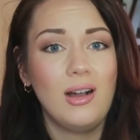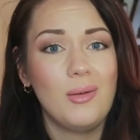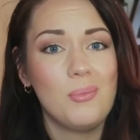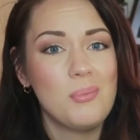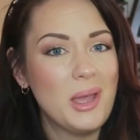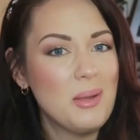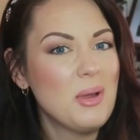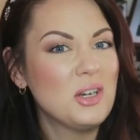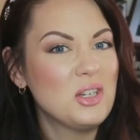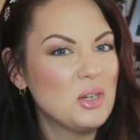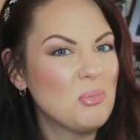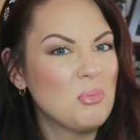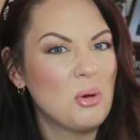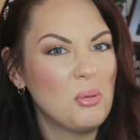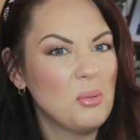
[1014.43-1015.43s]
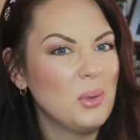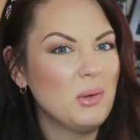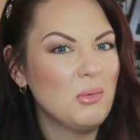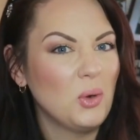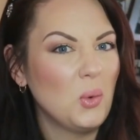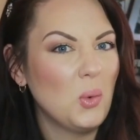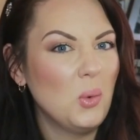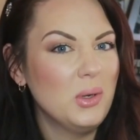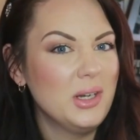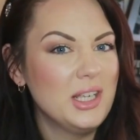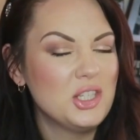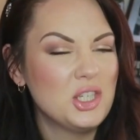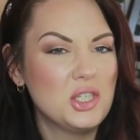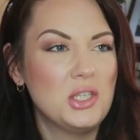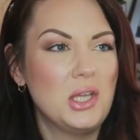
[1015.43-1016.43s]
Maybe I should probably record it,
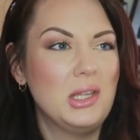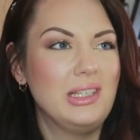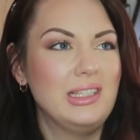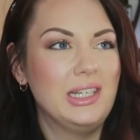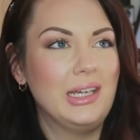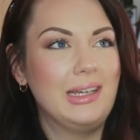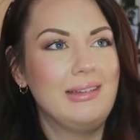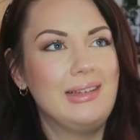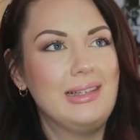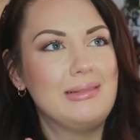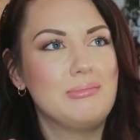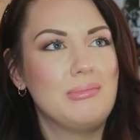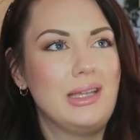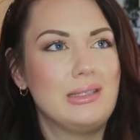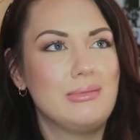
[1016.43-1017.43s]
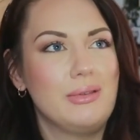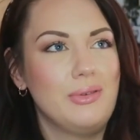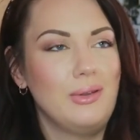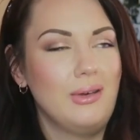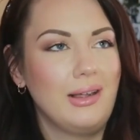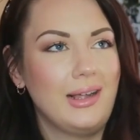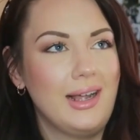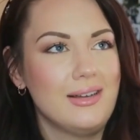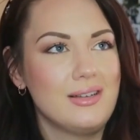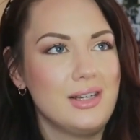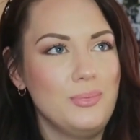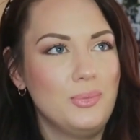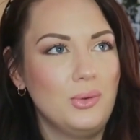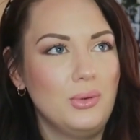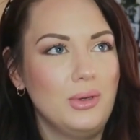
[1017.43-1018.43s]
just so you know, it makes me feel like I actually
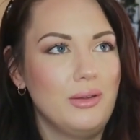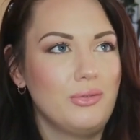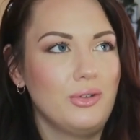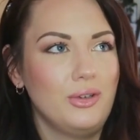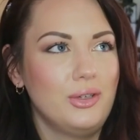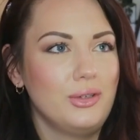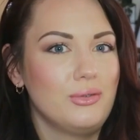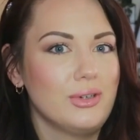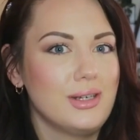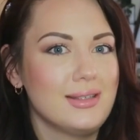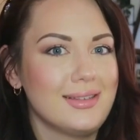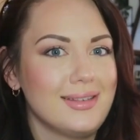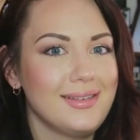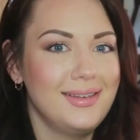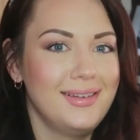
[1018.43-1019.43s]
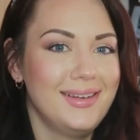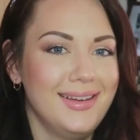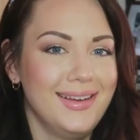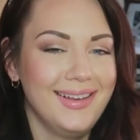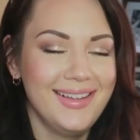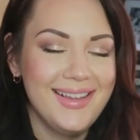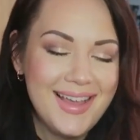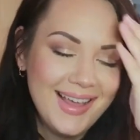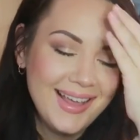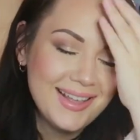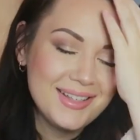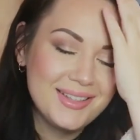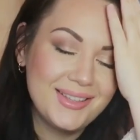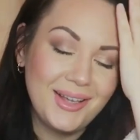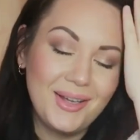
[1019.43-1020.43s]
bought it for a good reason.
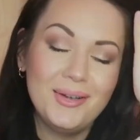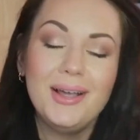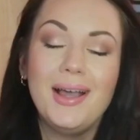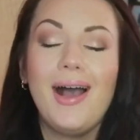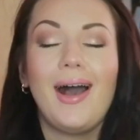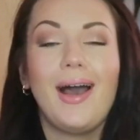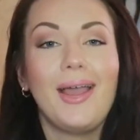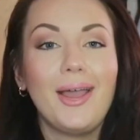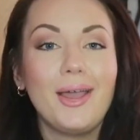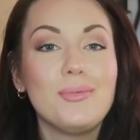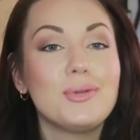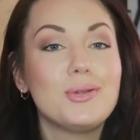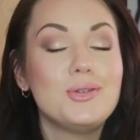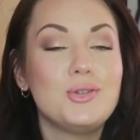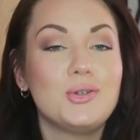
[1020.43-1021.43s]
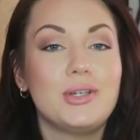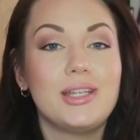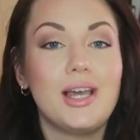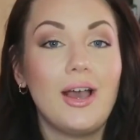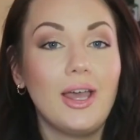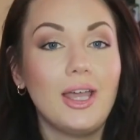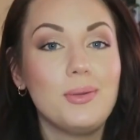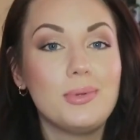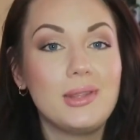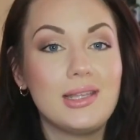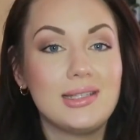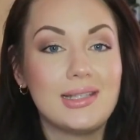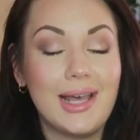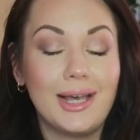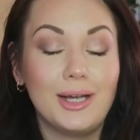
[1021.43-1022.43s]
So I hope you enjoyed it. I hope
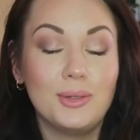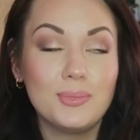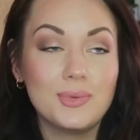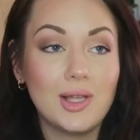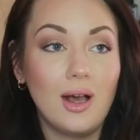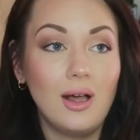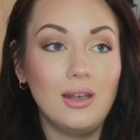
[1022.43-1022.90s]
this helps.